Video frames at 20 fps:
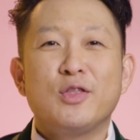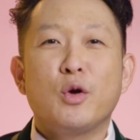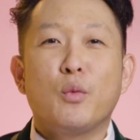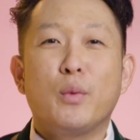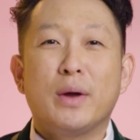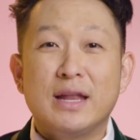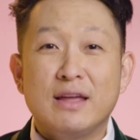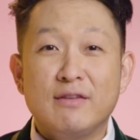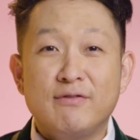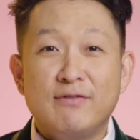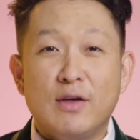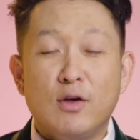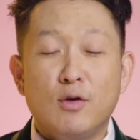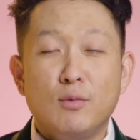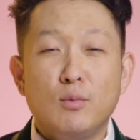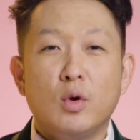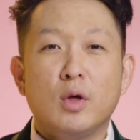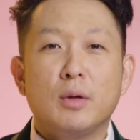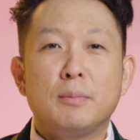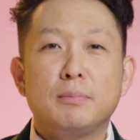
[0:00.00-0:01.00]
The winning
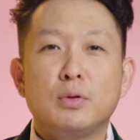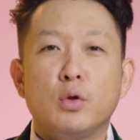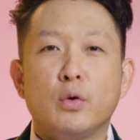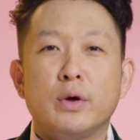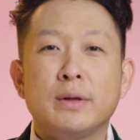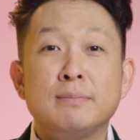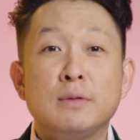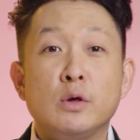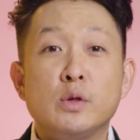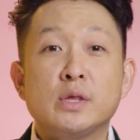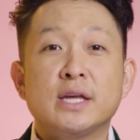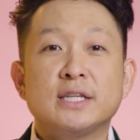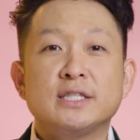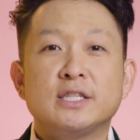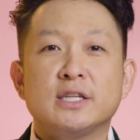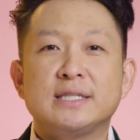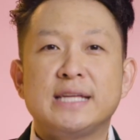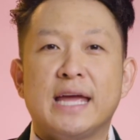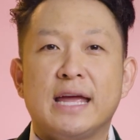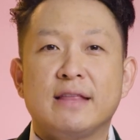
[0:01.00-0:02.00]
film will employ music
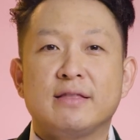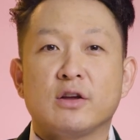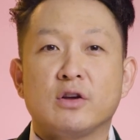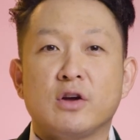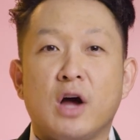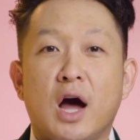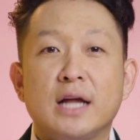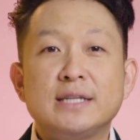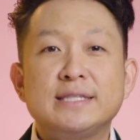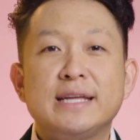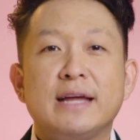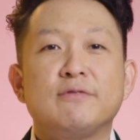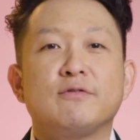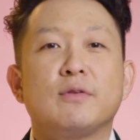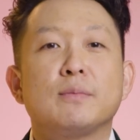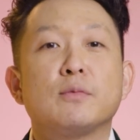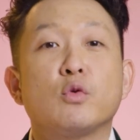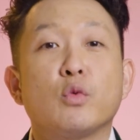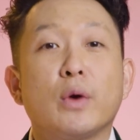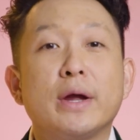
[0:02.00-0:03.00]
to take the content
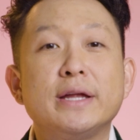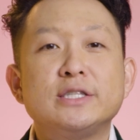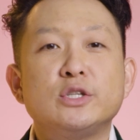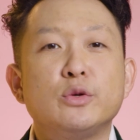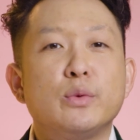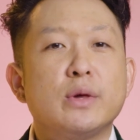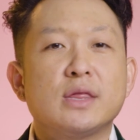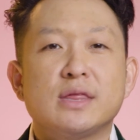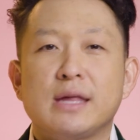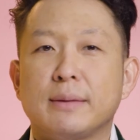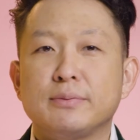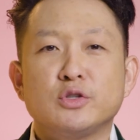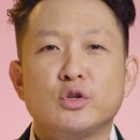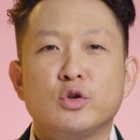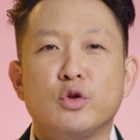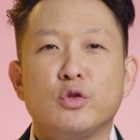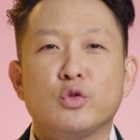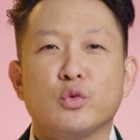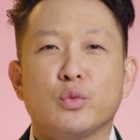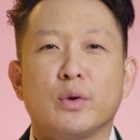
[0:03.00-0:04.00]
from great to
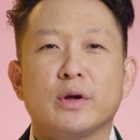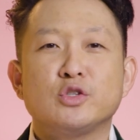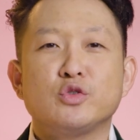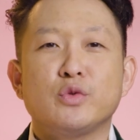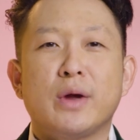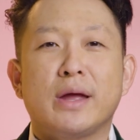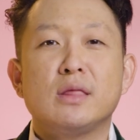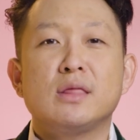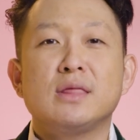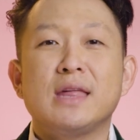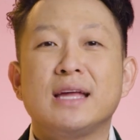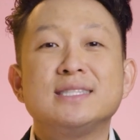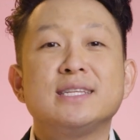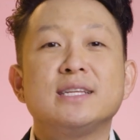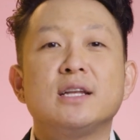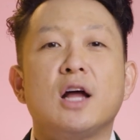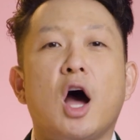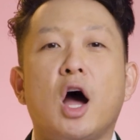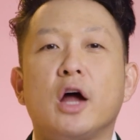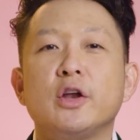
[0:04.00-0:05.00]
exceptional through a
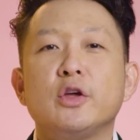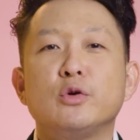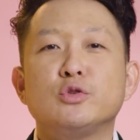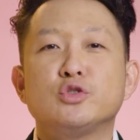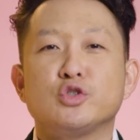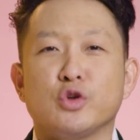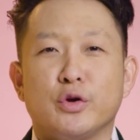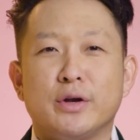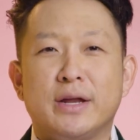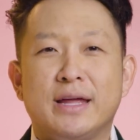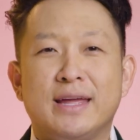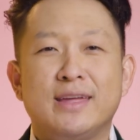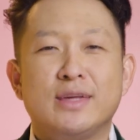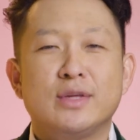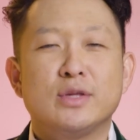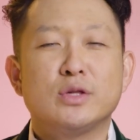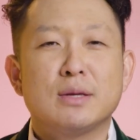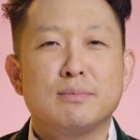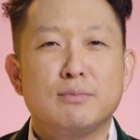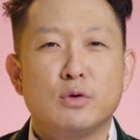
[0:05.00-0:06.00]
transcendent audio journey,
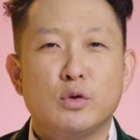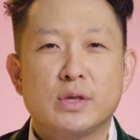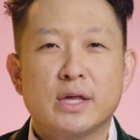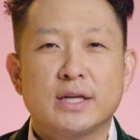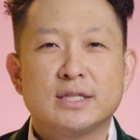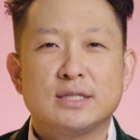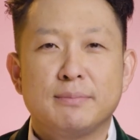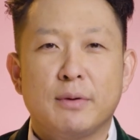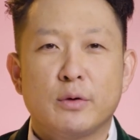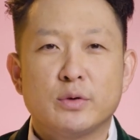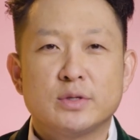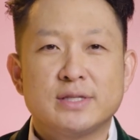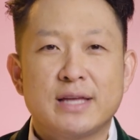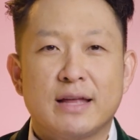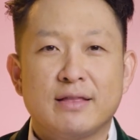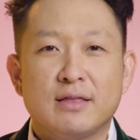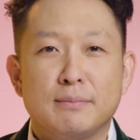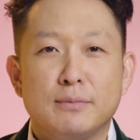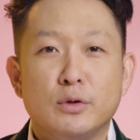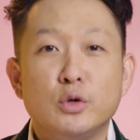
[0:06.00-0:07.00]
using music to both
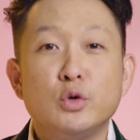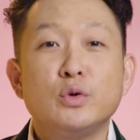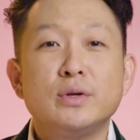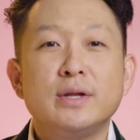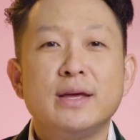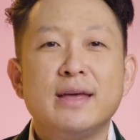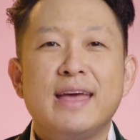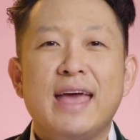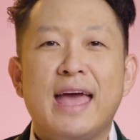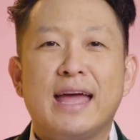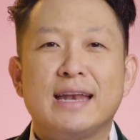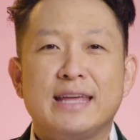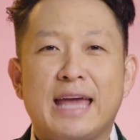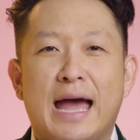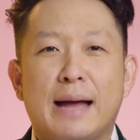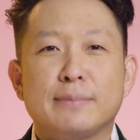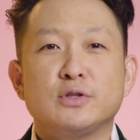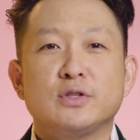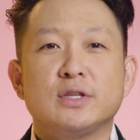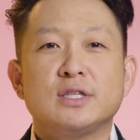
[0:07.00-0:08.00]
set the mood and
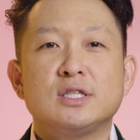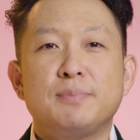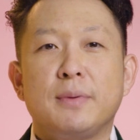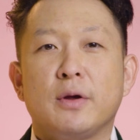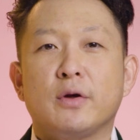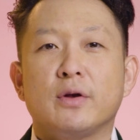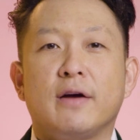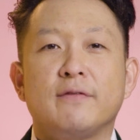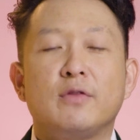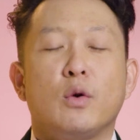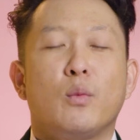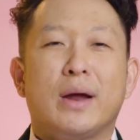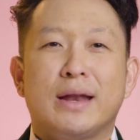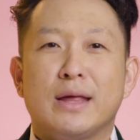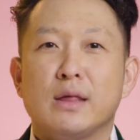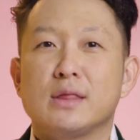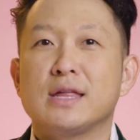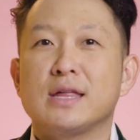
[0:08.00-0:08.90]
capture the spirit of the wedding